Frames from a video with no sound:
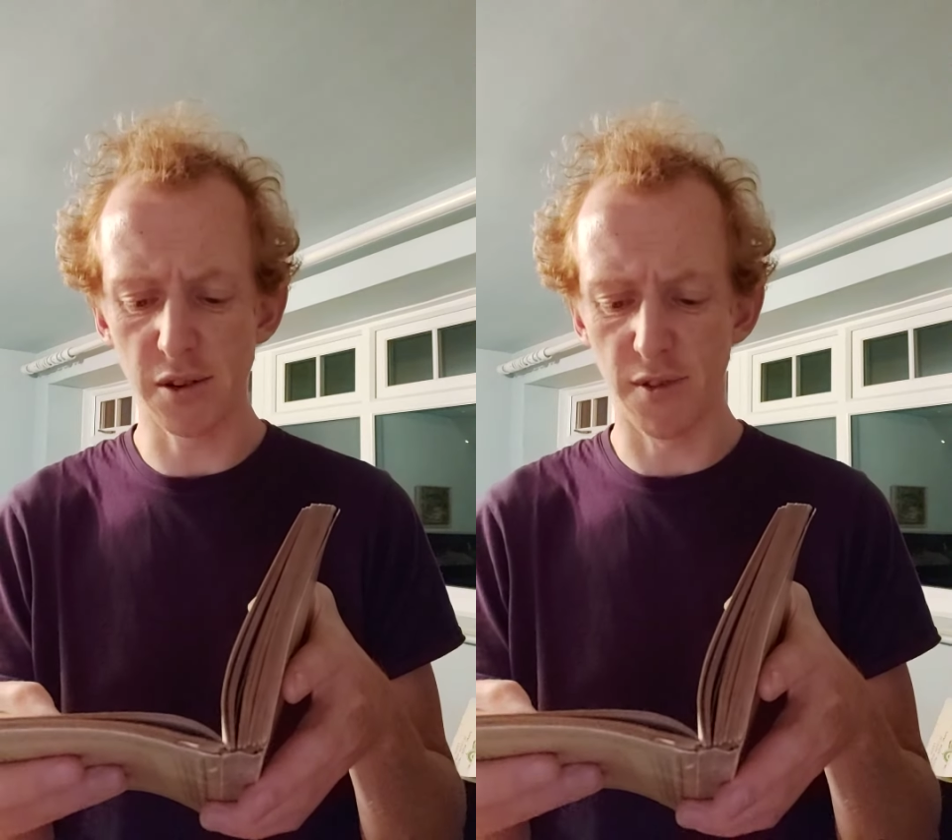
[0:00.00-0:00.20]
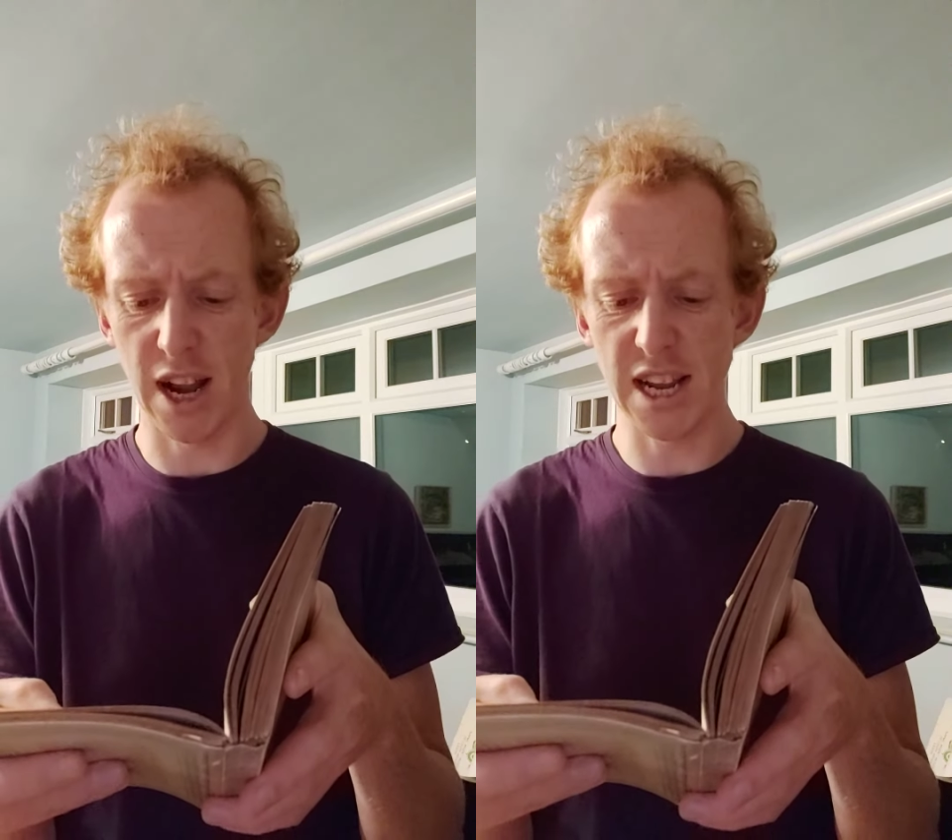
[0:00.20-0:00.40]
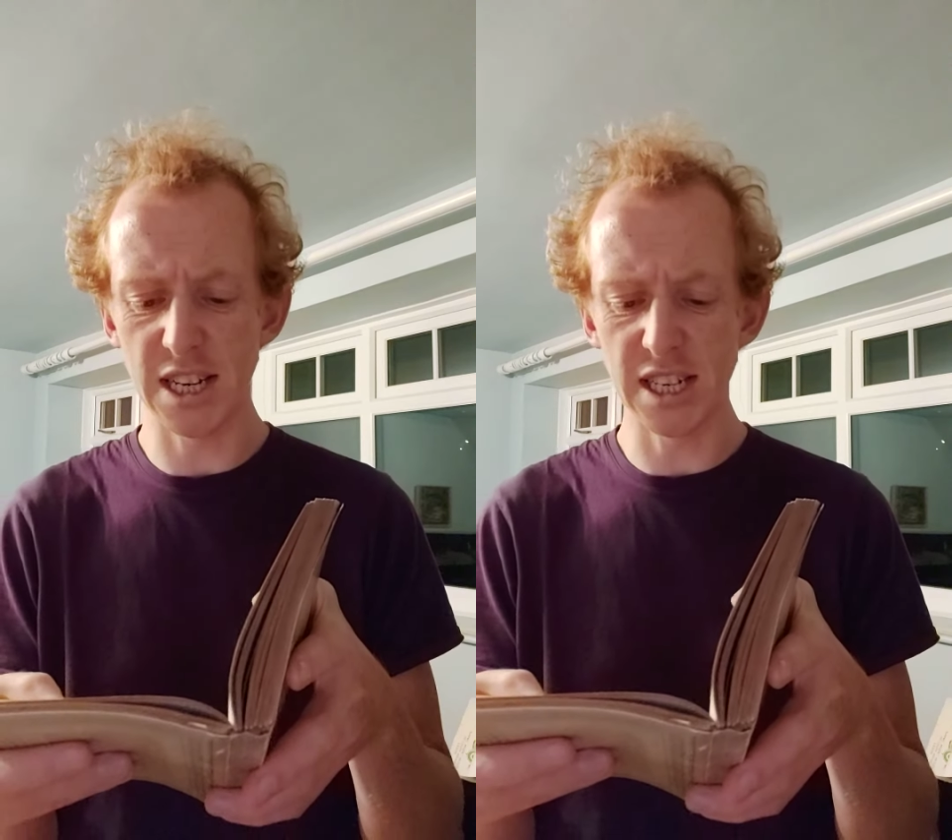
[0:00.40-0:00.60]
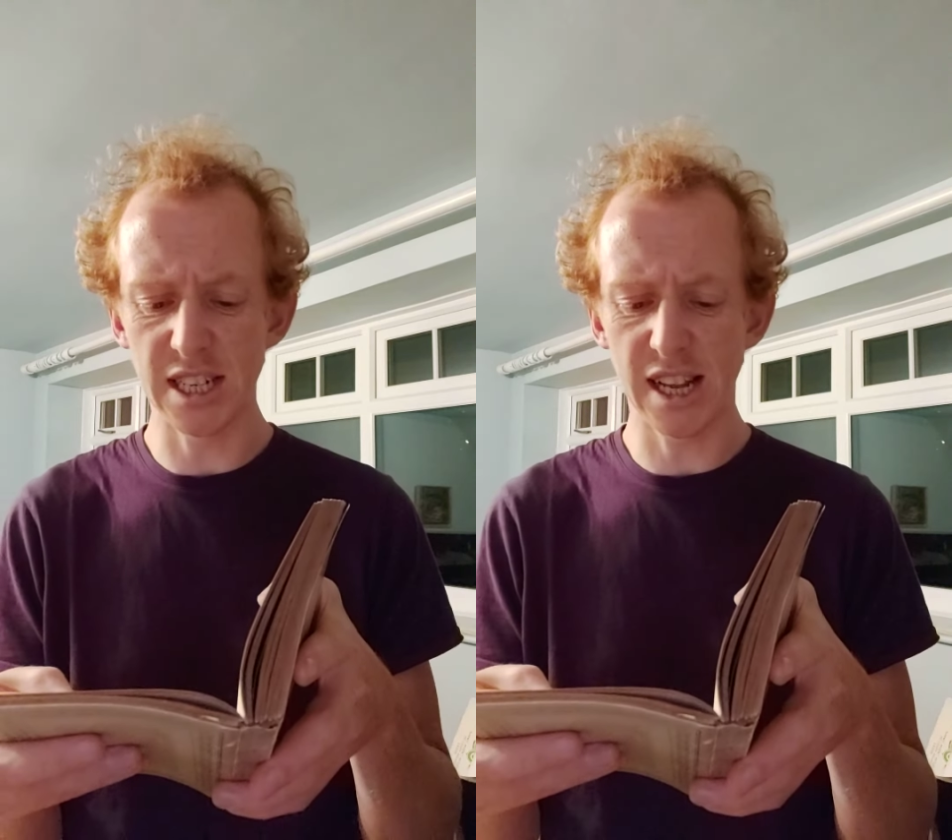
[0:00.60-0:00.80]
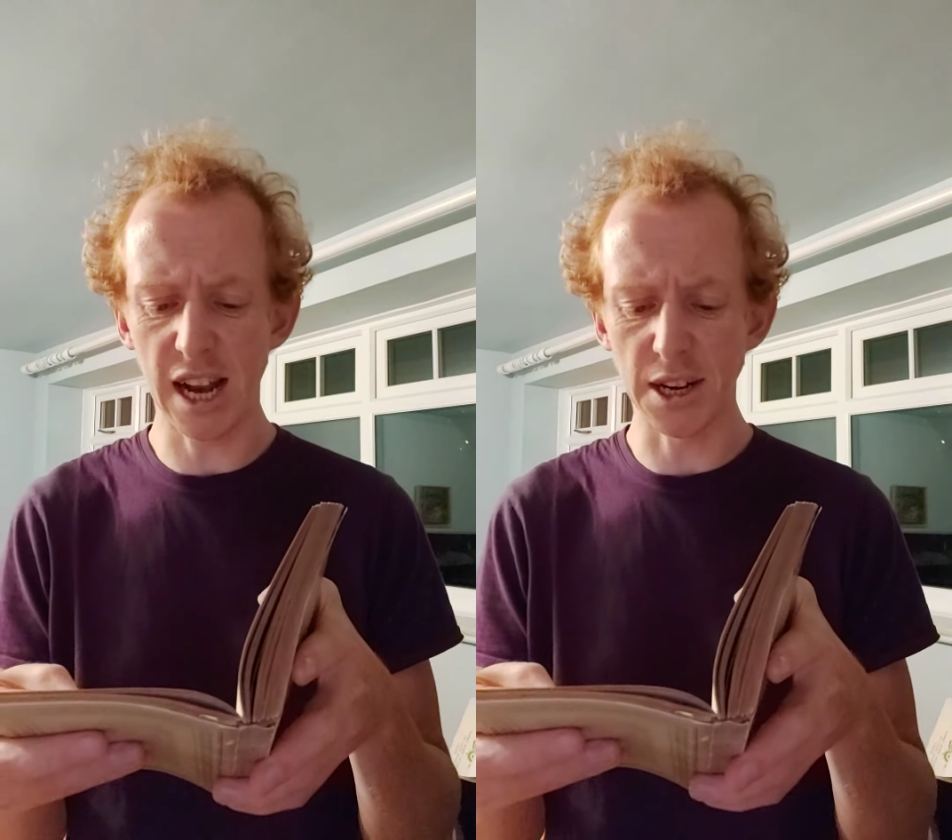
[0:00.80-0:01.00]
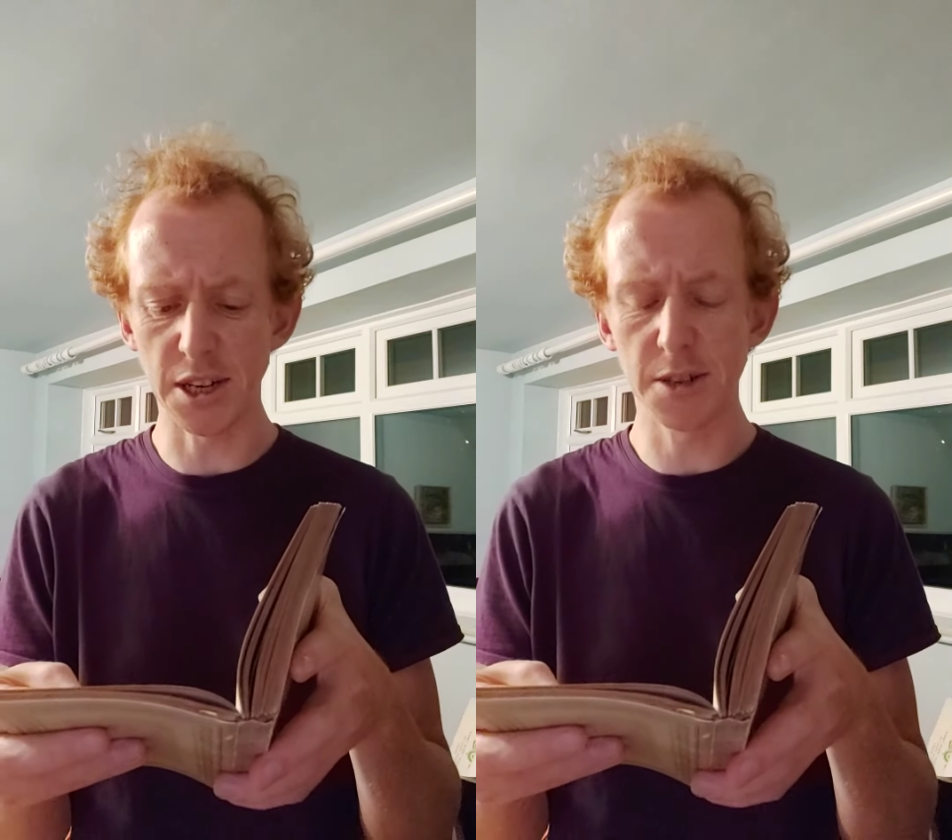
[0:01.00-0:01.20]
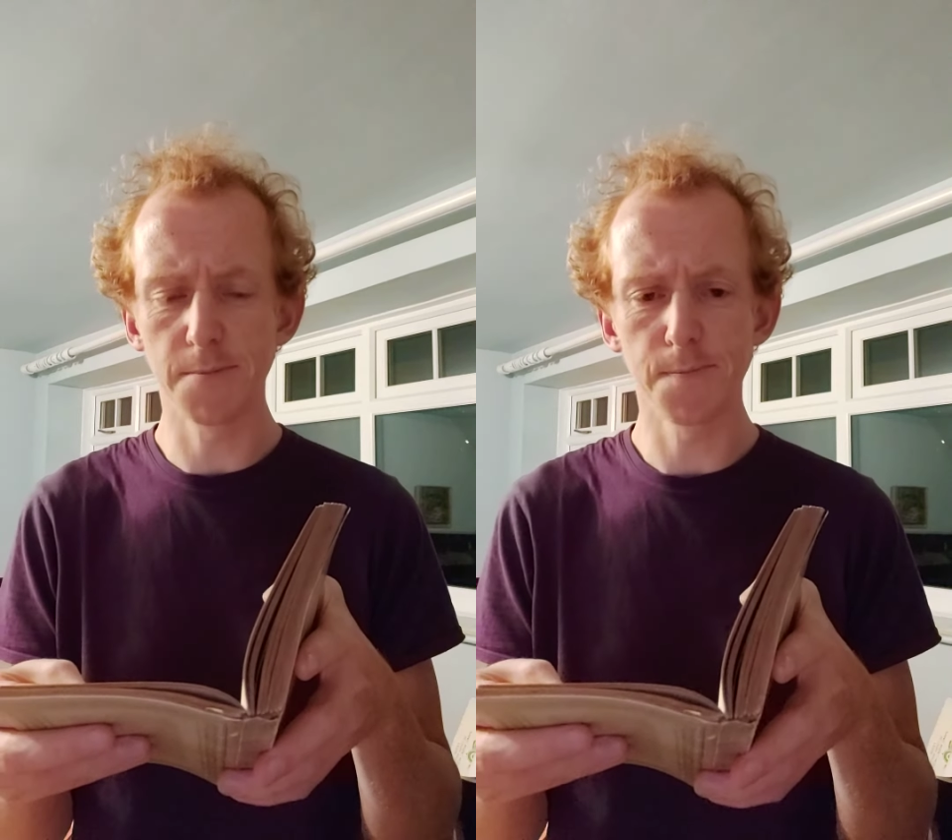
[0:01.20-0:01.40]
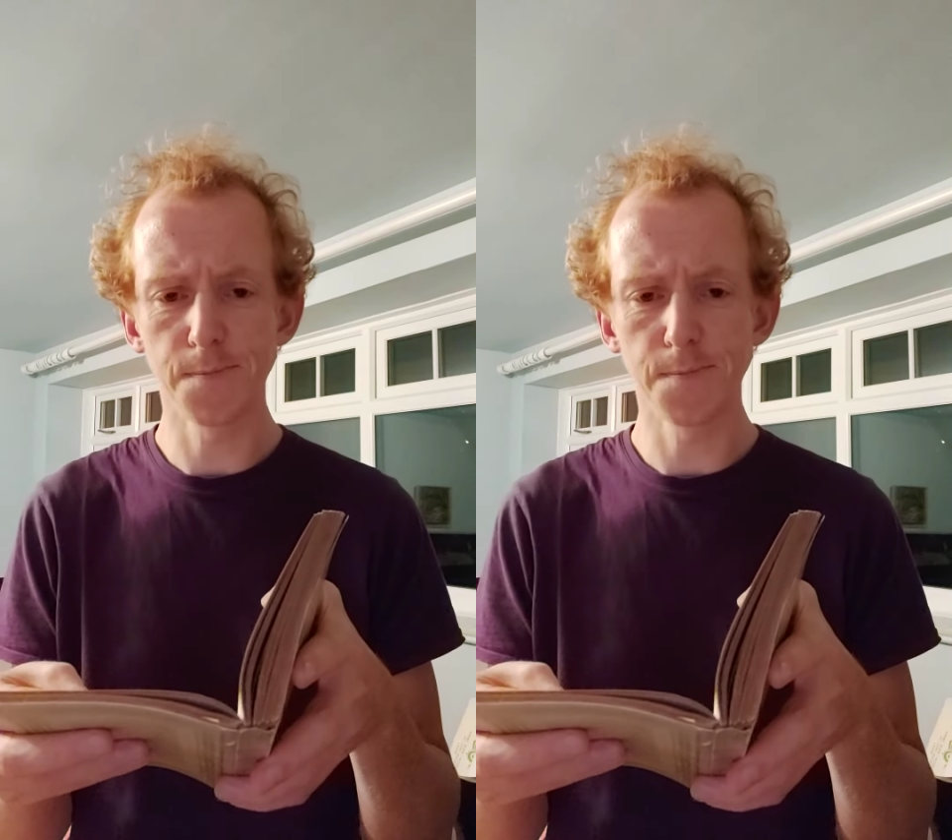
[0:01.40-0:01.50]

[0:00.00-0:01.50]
of ladies gent.